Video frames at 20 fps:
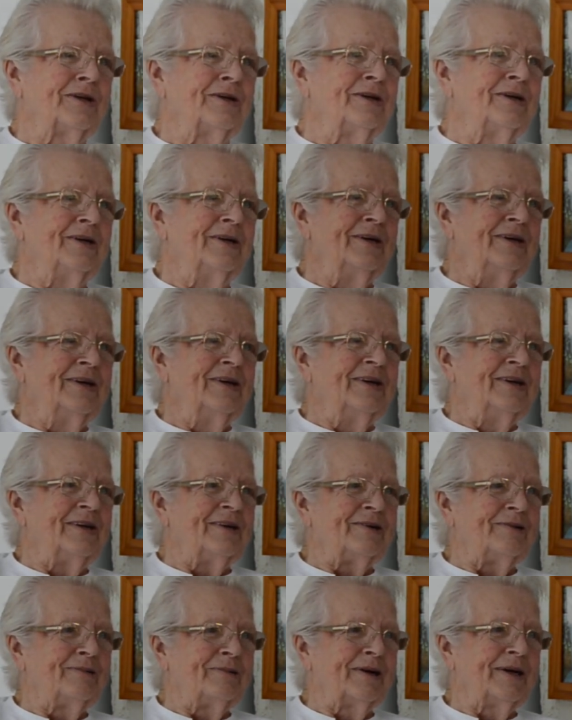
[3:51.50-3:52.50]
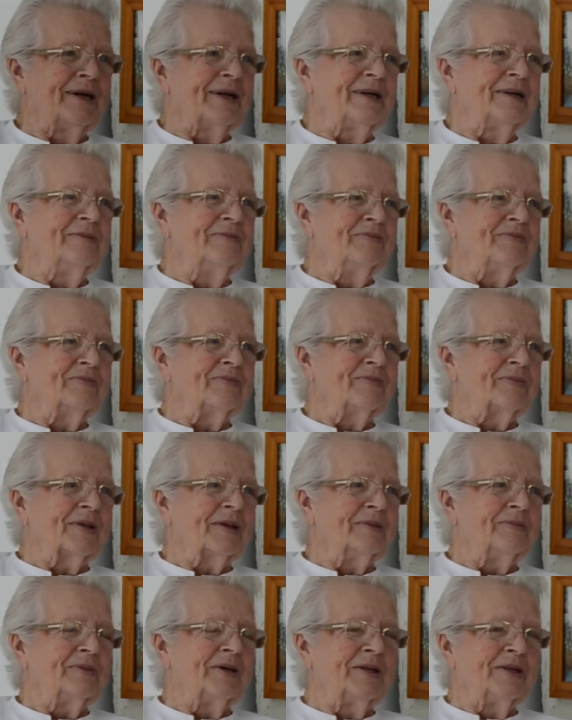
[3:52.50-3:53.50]
Compliments to each other,
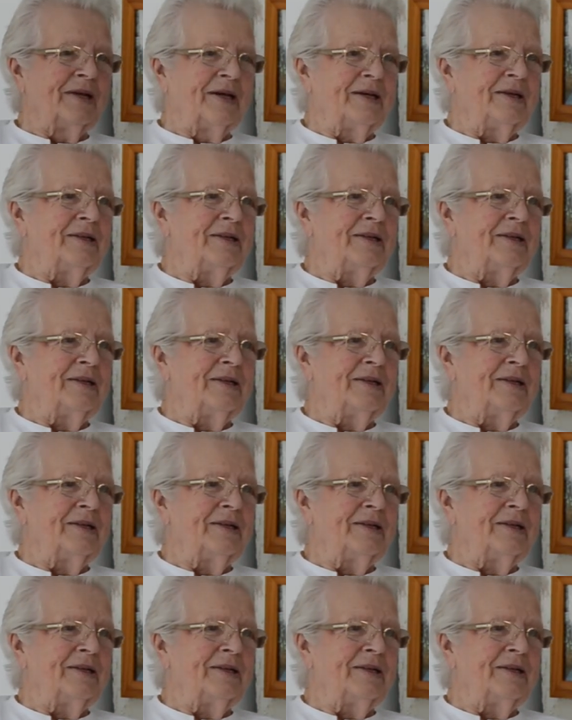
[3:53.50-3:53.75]
absolutely.